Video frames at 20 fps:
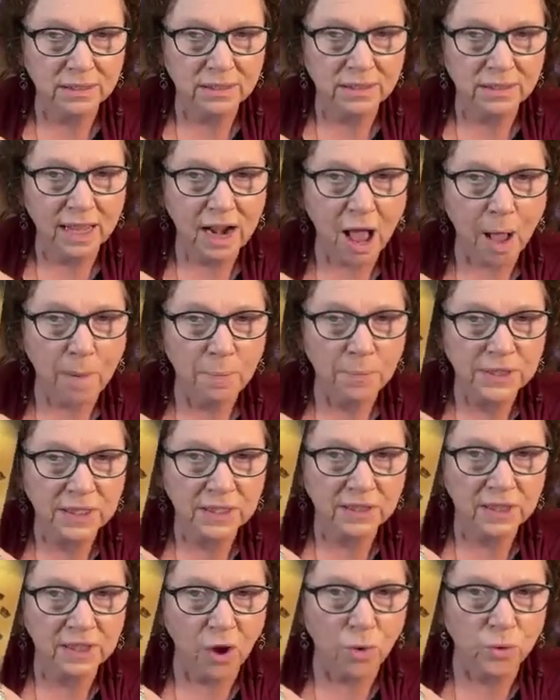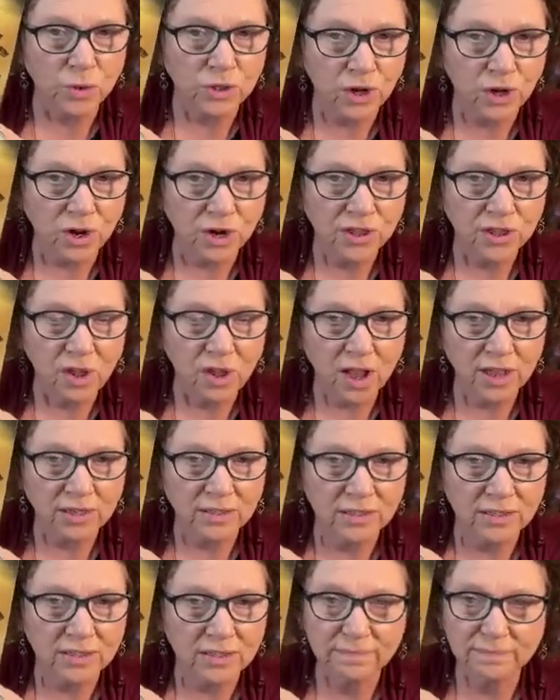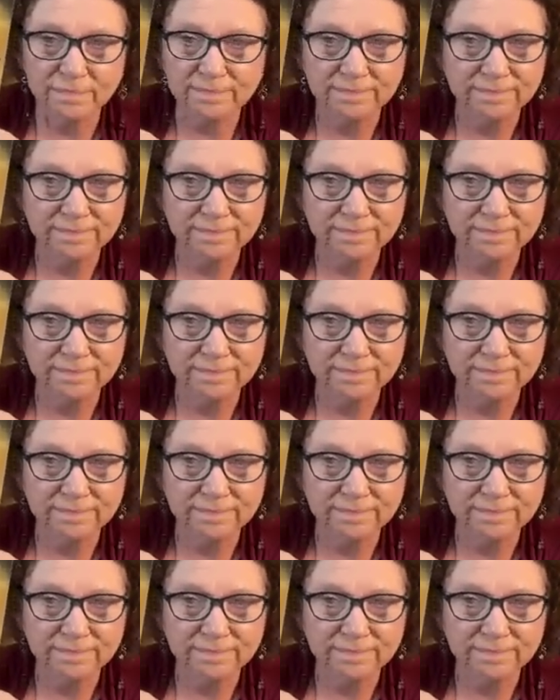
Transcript: thing. Oh, dark thoughts.